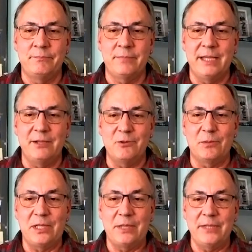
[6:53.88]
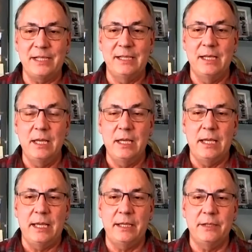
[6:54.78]
indoor plumbing.
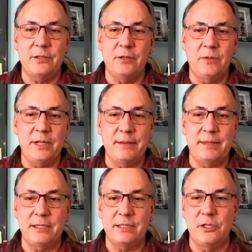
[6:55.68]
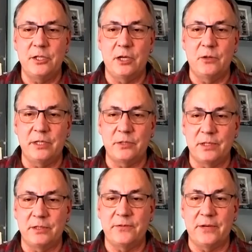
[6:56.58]
And so one of the things that Joe and his
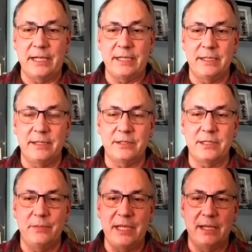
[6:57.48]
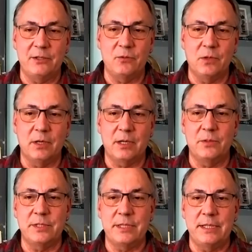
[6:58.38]
brother Frank did as they began to work
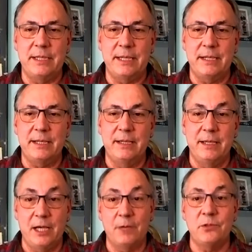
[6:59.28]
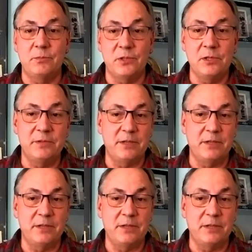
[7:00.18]
was they helped to improve their